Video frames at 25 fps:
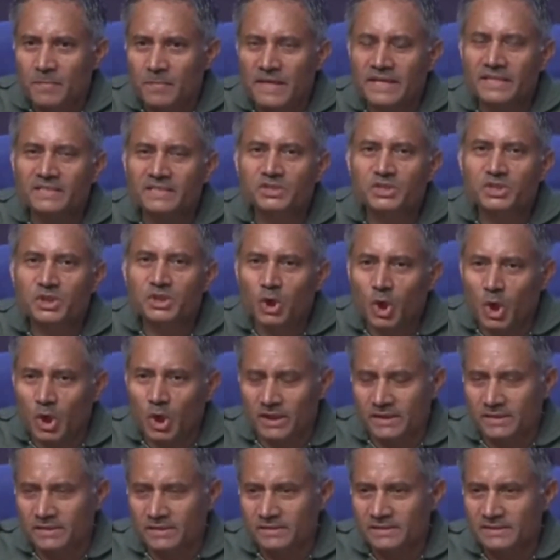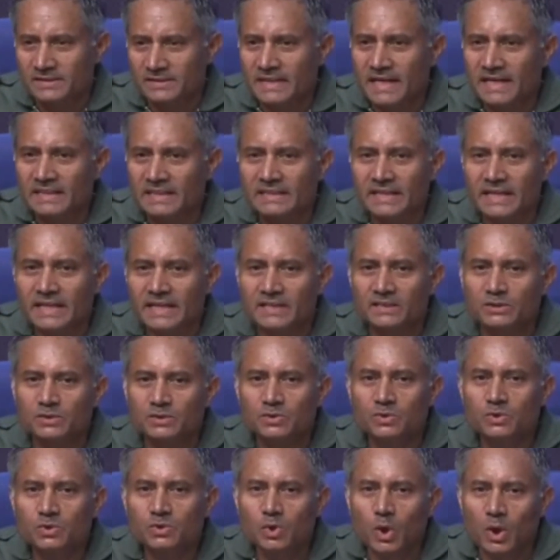ensured that there is
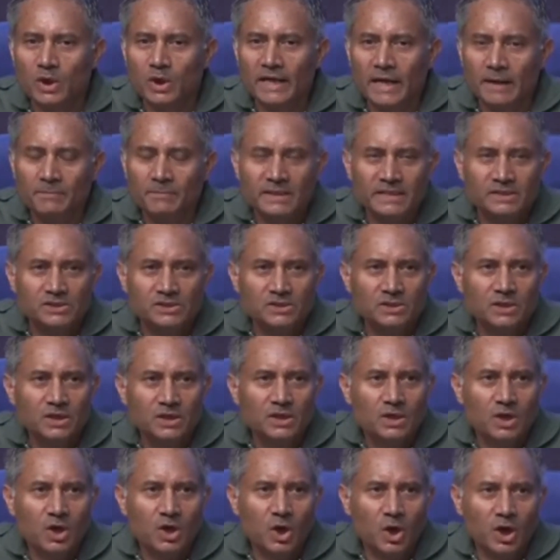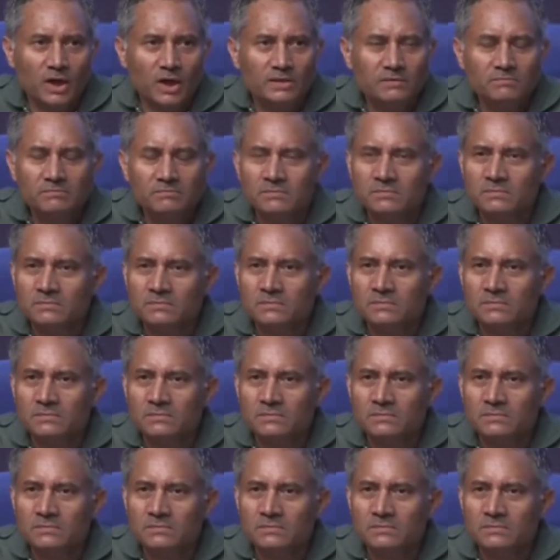no damage on